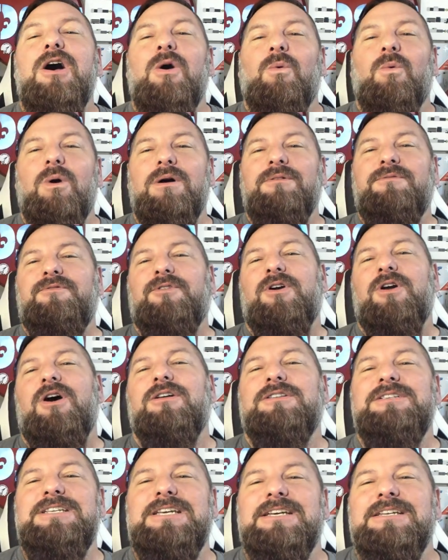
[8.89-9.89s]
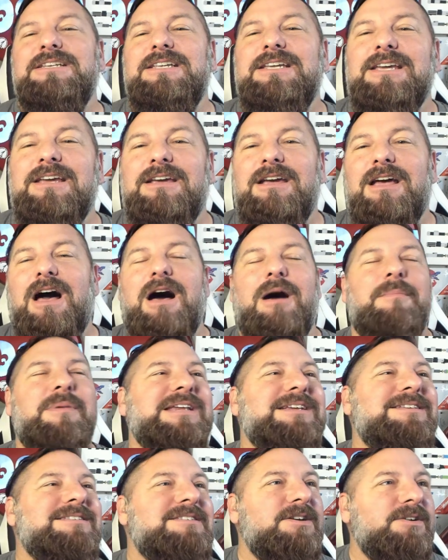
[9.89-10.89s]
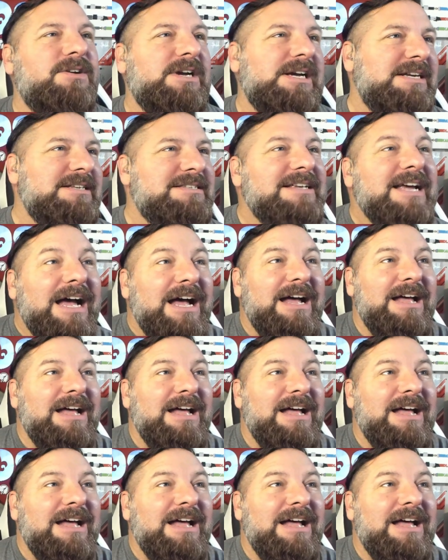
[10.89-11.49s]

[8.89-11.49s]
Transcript: One for All D&D comedy series.